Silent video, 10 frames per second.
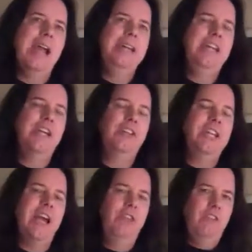near
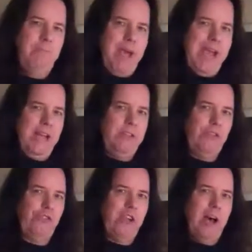the end of May at
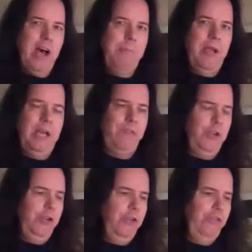this time. And if
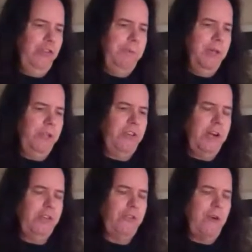you're using
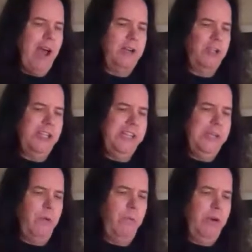military
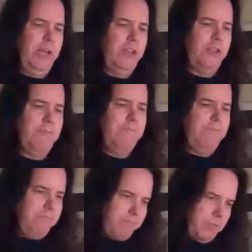strategy with
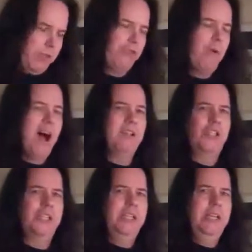
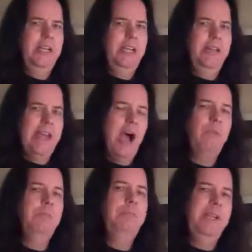astrology, that
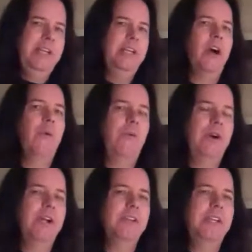would be a
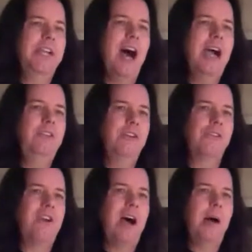really ideal
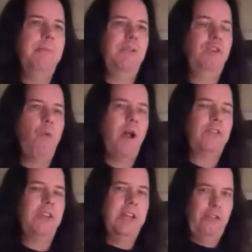time if you
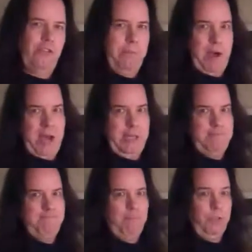wanted to hit somebody,
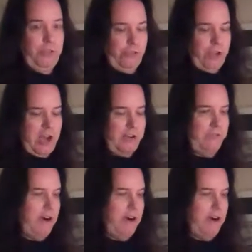which is kind of